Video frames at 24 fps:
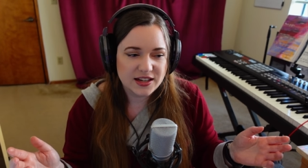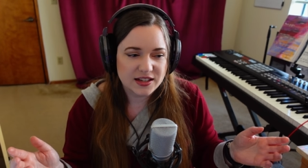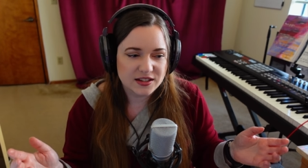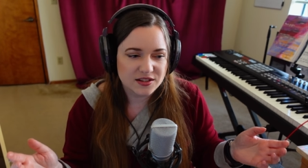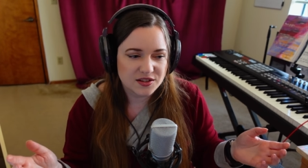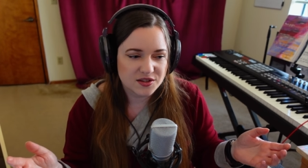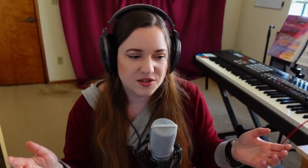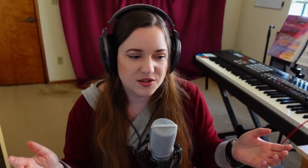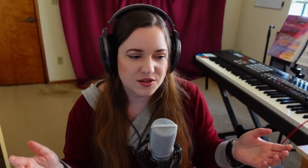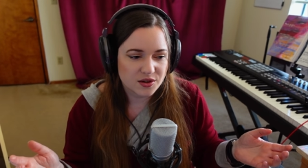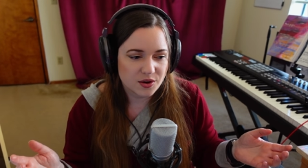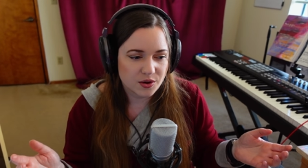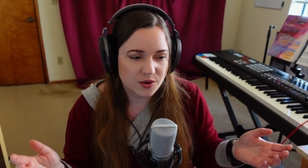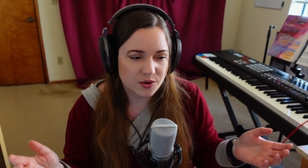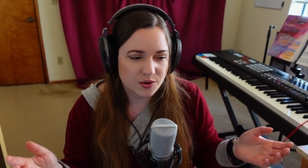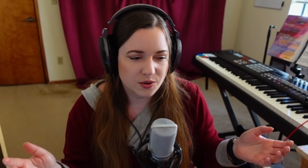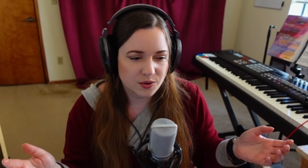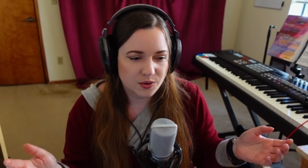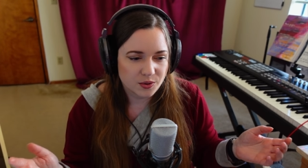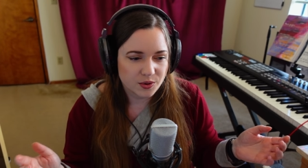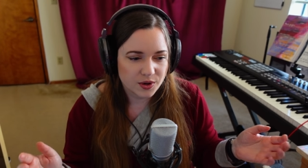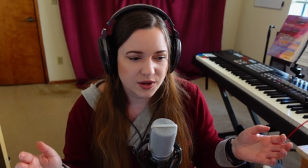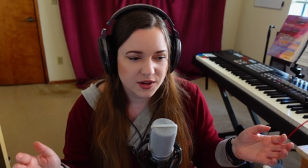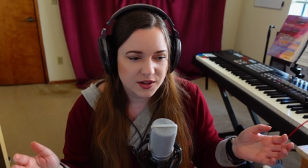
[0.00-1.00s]
and
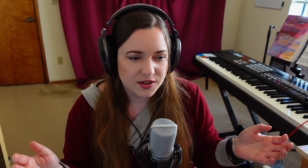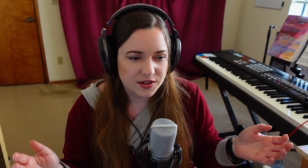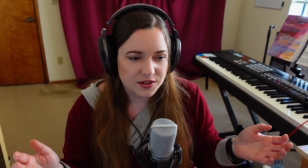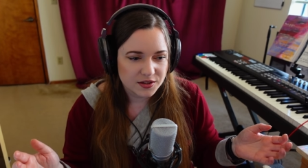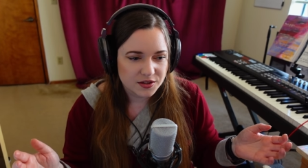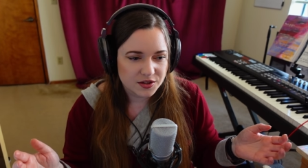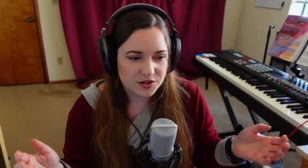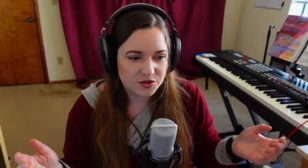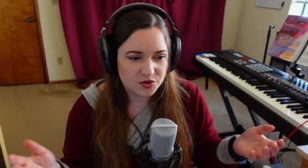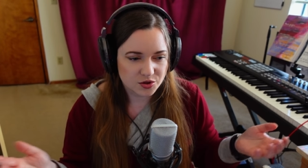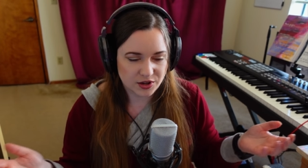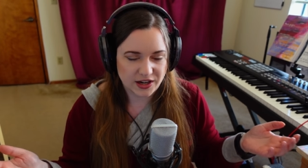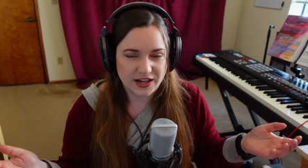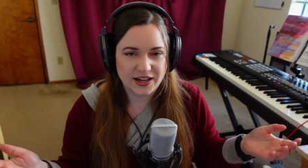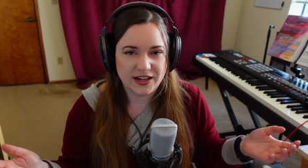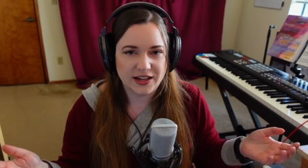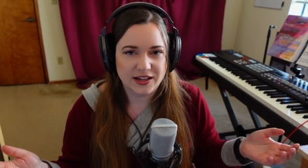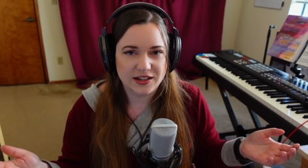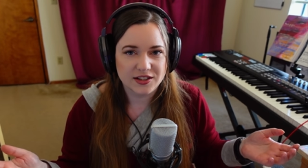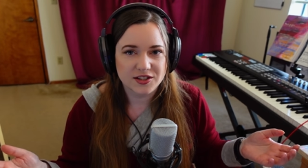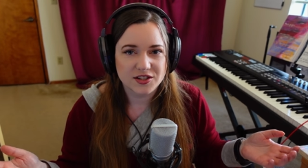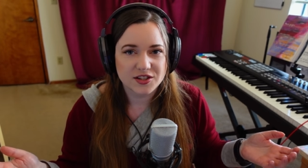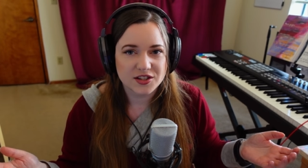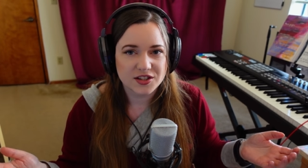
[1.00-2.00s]
so
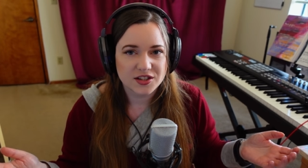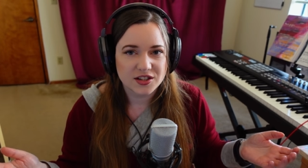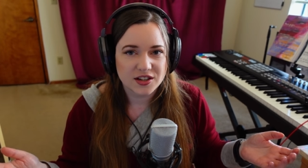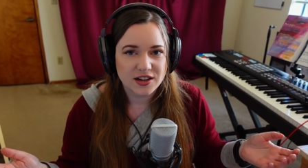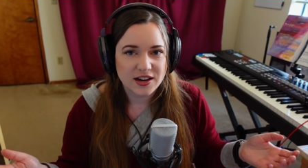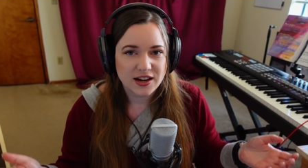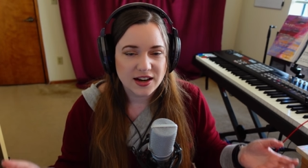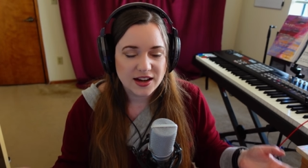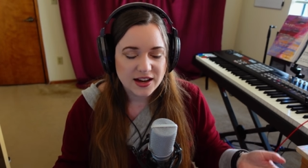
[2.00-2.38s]
strange?